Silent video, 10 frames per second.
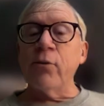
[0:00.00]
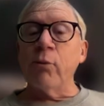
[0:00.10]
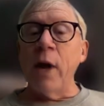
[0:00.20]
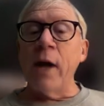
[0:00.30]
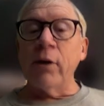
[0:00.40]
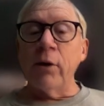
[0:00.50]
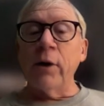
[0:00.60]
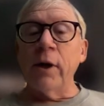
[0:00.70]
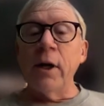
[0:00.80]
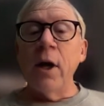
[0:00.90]

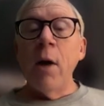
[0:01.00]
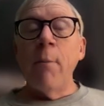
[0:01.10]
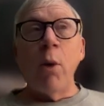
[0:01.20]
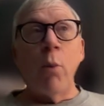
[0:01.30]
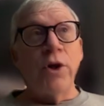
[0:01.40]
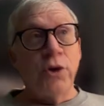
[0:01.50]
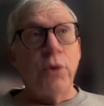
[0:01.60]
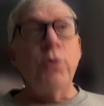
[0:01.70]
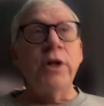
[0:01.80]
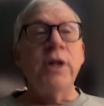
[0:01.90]
regularly, but we
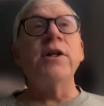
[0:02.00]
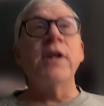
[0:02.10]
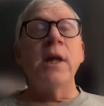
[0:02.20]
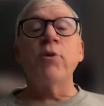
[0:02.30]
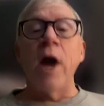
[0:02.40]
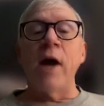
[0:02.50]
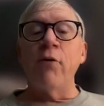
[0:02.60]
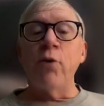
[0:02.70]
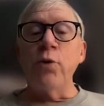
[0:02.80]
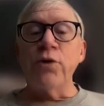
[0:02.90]
do need to keep track
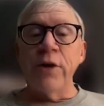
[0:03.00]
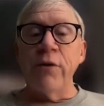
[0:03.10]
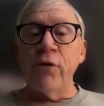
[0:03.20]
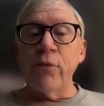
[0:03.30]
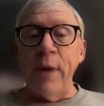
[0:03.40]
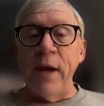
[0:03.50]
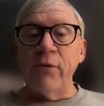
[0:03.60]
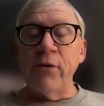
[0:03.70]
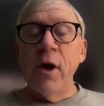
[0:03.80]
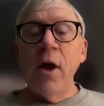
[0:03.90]
of who's in the
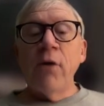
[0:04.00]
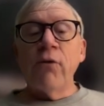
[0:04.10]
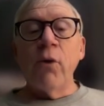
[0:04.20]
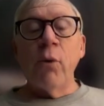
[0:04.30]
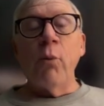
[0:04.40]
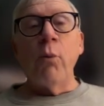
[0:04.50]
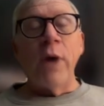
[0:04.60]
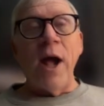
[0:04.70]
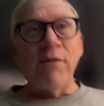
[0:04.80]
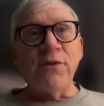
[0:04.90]
space. So
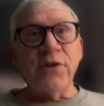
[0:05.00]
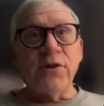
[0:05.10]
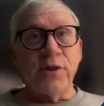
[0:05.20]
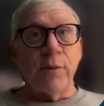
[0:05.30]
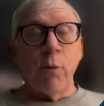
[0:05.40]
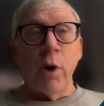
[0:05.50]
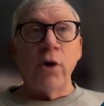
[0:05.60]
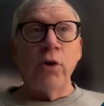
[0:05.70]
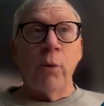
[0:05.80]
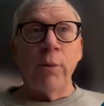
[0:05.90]
we have a system where
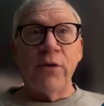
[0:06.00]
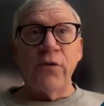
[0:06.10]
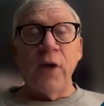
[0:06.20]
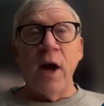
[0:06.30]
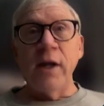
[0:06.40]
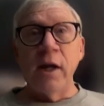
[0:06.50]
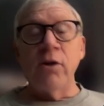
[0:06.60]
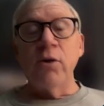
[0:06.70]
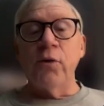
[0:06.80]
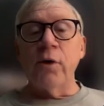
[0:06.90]
you'll be signing
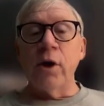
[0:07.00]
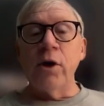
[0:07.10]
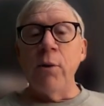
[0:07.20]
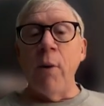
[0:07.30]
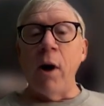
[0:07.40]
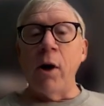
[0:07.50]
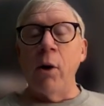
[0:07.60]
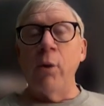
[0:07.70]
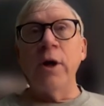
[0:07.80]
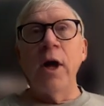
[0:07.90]
in using a QR
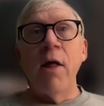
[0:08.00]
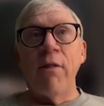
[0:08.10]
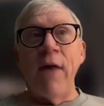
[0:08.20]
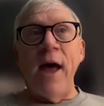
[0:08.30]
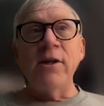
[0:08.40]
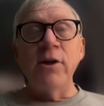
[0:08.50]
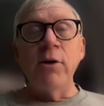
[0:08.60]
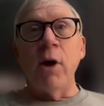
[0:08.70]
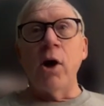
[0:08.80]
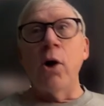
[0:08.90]
code. That
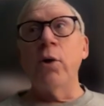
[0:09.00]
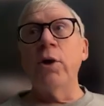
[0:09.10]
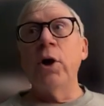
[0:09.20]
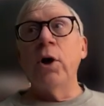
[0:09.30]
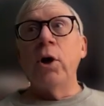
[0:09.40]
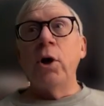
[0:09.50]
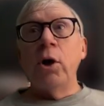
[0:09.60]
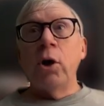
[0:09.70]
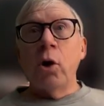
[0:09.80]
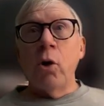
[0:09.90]
QR code
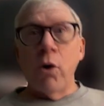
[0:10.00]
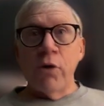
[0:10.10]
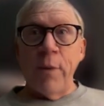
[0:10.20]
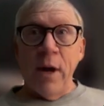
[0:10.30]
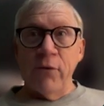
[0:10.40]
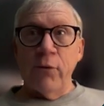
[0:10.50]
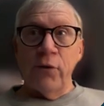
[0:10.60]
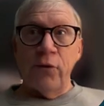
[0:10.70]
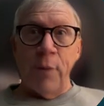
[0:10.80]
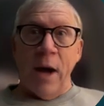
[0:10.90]
corresponds to
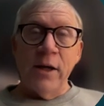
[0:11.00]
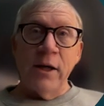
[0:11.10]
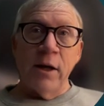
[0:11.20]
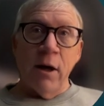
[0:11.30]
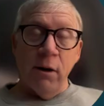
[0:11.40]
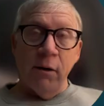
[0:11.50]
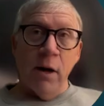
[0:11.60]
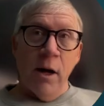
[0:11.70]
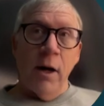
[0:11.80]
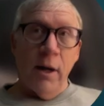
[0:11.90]
a spot in
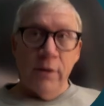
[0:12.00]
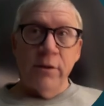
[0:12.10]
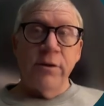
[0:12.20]
our